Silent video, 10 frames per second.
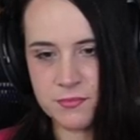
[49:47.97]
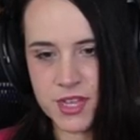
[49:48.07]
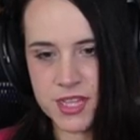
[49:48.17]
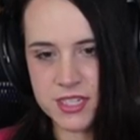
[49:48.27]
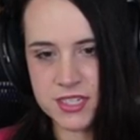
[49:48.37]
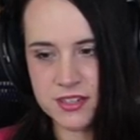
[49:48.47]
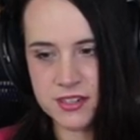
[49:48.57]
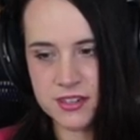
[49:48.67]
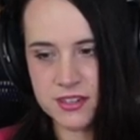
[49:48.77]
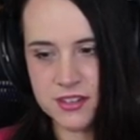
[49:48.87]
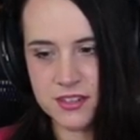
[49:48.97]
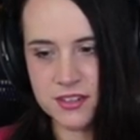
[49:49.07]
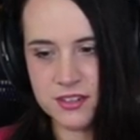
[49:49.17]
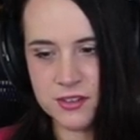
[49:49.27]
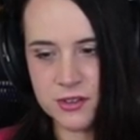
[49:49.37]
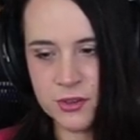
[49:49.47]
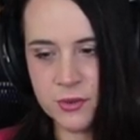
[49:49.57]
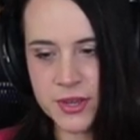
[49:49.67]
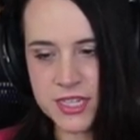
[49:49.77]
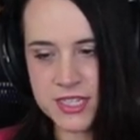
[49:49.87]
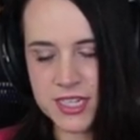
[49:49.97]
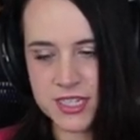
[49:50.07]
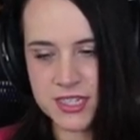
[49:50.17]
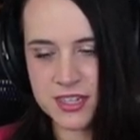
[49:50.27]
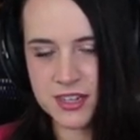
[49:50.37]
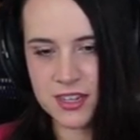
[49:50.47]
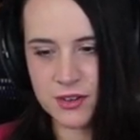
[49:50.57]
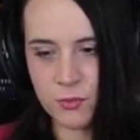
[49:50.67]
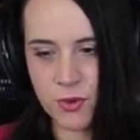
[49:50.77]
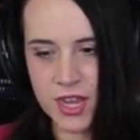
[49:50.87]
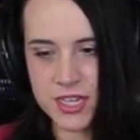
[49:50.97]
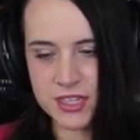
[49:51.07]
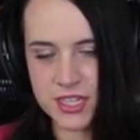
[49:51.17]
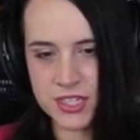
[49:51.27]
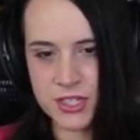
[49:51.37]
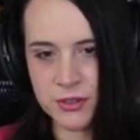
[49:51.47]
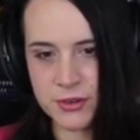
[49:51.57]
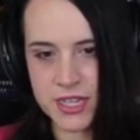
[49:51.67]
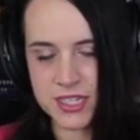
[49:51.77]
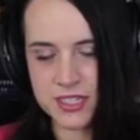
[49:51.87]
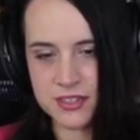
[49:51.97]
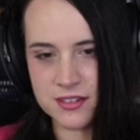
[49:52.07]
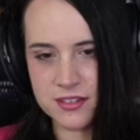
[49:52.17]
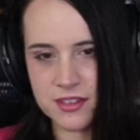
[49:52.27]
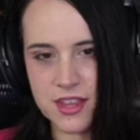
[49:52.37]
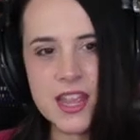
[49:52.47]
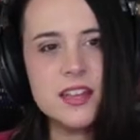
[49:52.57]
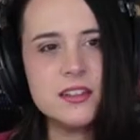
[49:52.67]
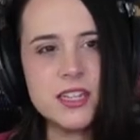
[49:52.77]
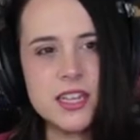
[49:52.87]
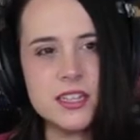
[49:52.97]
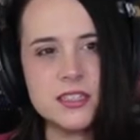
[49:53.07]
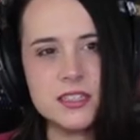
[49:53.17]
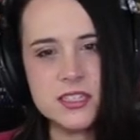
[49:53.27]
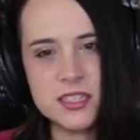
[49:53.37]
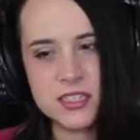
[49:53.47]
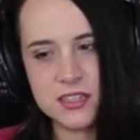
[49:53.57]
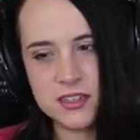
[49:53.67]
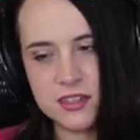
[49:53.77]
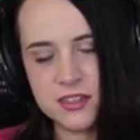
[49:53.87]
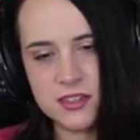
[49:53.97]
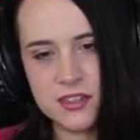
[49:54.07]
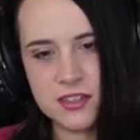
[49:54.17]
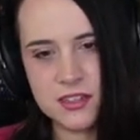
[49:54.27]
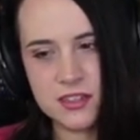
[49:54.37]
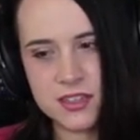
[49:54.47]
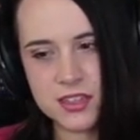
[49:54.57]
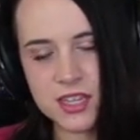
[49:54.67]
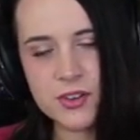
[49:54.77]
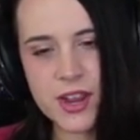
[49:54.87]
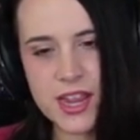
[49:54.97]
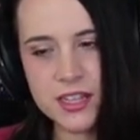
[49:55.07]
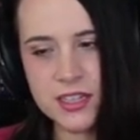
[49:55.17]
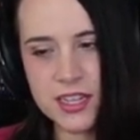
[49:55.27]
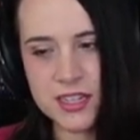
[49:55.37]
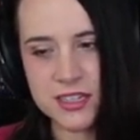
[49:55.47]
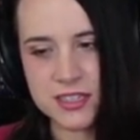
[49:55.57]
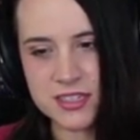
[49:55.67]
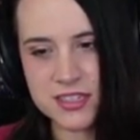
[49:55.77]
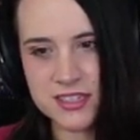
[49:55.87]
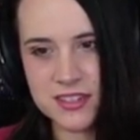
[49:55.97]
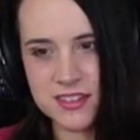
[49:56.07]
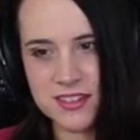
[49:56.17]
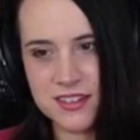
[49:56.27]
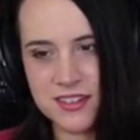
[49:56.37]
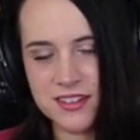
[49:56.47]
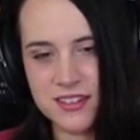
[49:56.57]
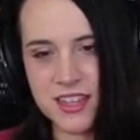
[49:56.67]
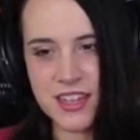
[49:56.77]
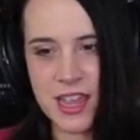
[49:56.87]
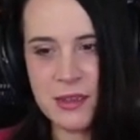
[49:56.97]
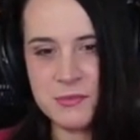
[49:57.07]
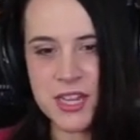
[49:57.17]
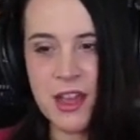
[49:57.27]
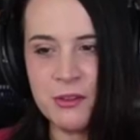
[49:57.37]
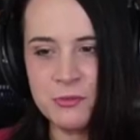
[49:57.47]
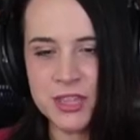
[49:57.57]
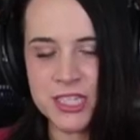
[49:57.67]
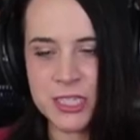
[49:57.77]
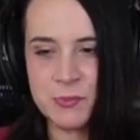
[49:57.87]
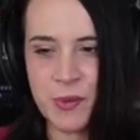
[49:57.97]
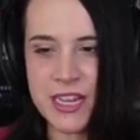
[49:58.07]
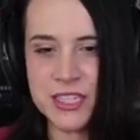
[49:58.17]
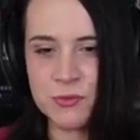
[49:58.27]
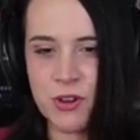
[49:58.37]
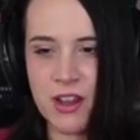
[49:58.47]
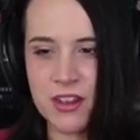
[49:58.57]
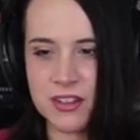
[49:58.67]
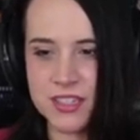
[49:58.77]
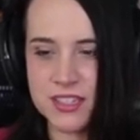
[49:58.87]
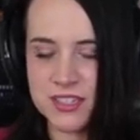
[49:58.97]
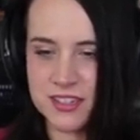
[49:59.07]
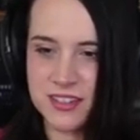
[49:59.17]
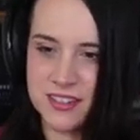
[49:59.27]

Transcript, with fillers: But... who is it? And why did they do it? Aliens. They're aliens. They came down with the space rocks.